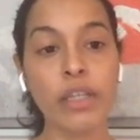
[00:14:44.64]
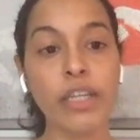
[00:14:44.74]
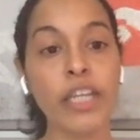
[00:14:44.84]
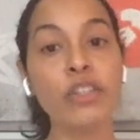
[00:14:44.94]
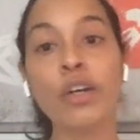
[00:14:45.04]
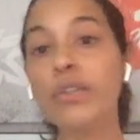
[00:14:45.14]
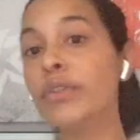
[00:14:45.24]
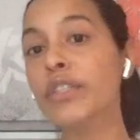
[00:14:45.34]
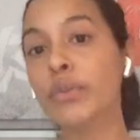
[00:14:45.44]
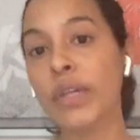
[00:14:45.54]
and not
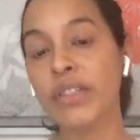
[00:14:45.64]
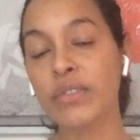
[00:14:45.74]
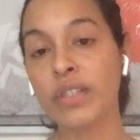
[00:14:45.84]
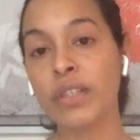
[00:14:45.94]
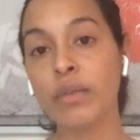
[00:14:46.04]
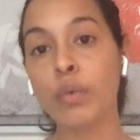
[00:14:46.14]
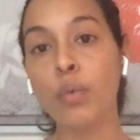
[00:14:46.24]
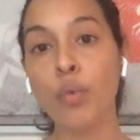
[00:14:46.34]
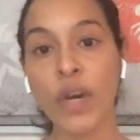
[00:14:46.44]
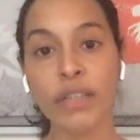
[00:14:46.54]
going to exceed
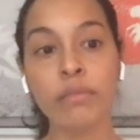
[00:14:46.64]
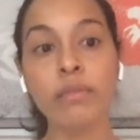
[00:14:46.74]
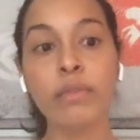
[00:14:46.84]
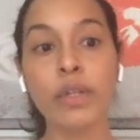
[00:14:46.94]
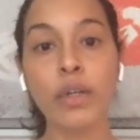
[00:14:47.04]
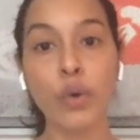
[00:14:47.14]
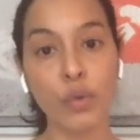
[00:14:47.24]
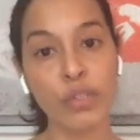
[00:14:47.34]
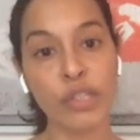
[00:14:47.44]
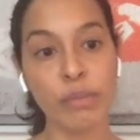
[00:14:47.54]
1 whole
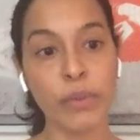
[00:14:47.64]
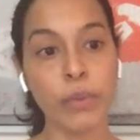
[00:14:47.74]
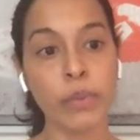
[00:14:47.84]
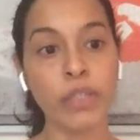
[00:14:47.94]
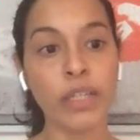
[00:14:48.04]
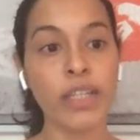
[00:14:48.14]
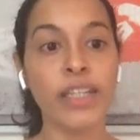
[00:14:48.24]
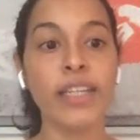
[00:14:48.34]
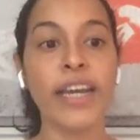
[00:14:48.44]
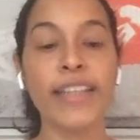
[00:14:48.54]
CPU.
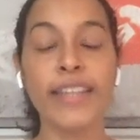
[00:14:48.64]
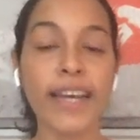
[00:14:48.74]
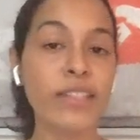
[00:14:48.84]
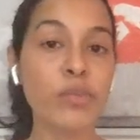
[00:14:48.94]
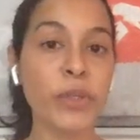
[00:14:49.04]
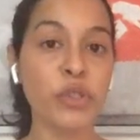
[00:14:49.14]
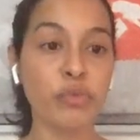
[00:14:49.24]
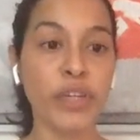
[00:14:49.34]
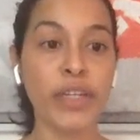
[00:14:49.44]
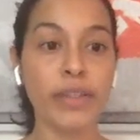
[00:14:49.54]
And that's
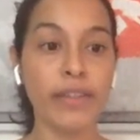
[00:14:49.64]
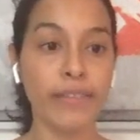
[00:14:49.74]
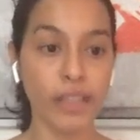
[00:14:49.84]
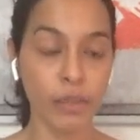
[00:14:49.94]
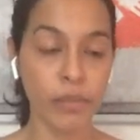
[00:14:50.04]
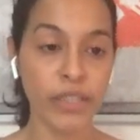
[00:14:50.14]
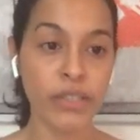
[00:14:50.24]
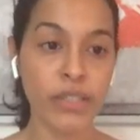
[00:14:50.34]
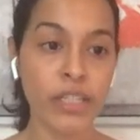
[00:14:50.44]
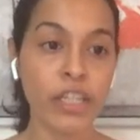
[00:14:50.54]
specified in the
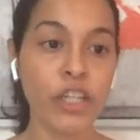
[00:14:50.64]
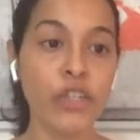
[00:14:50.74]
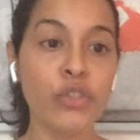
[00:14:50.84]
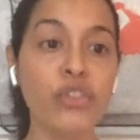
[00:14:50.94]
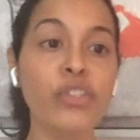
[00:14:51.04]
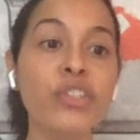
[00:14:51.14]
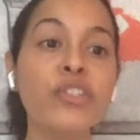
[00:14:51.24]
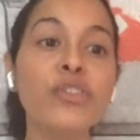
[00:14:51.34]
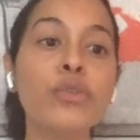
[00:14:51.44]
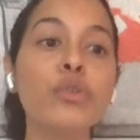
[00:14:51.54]
limits. So this
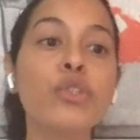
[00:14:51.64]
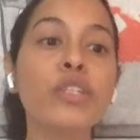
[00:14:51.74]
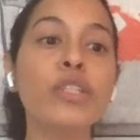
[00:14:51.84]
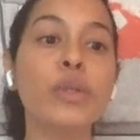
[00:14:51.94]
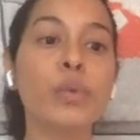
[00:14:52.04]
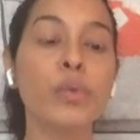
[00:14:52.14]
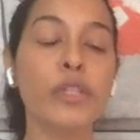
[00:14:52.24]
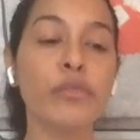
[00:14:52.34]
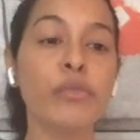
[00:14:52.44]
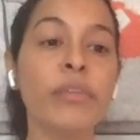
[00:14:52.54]
is usually the
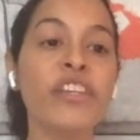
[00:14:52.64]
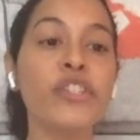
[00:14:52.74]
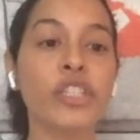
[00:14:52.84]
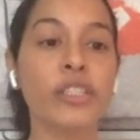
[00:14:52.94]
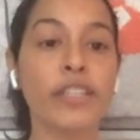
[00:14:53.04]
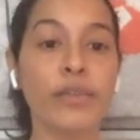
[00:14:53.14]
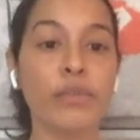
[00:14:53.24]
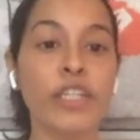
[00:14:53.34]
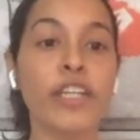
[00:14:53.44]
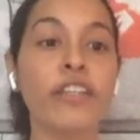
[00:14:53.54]
information that
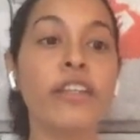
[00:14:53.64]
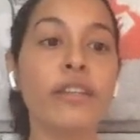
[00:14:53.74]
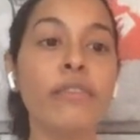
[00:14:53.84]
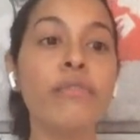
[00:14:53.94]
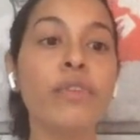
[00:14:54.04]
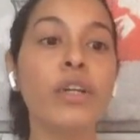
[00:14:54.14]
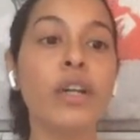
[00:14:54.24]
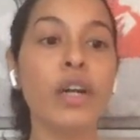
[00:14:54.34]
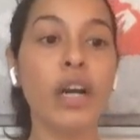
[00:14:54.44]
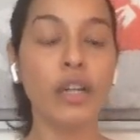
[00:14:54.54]
we can give
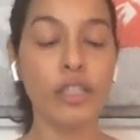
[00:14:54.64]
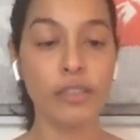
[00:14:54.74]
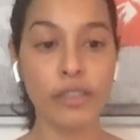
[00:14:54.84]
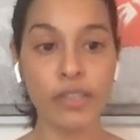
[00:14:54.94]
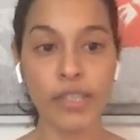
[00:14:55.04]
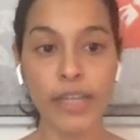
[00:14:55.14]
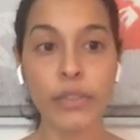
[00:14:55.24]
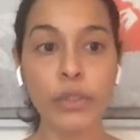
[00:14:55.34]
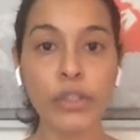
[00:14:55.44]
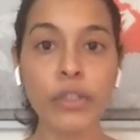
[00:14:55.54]
the
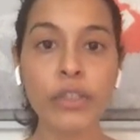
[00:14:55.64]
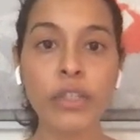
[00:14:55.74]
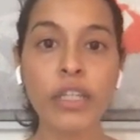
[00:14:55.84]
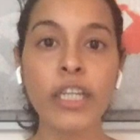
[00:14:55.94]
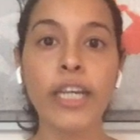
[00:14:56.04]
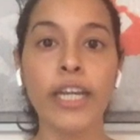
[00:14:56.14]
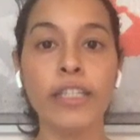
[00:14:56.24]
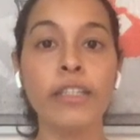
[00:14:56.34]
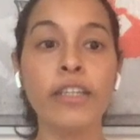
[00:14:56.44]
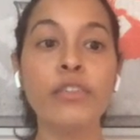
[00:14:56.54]
scheduler, and
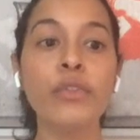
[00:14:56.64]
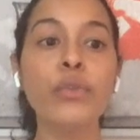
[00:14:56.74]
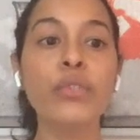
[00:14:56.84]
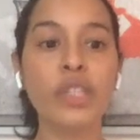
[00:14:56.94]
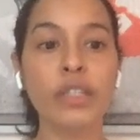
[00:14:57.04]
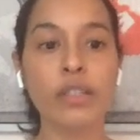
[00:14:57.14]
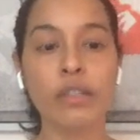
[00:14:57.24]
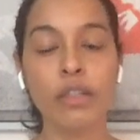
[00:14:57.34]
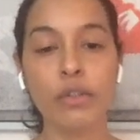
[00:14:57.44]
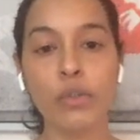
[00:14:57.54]
it can use it
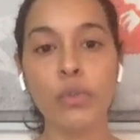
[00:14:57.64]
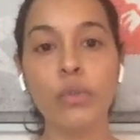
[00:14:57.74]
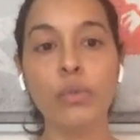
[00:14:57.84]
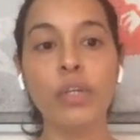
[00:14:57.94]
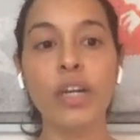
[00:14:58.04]
to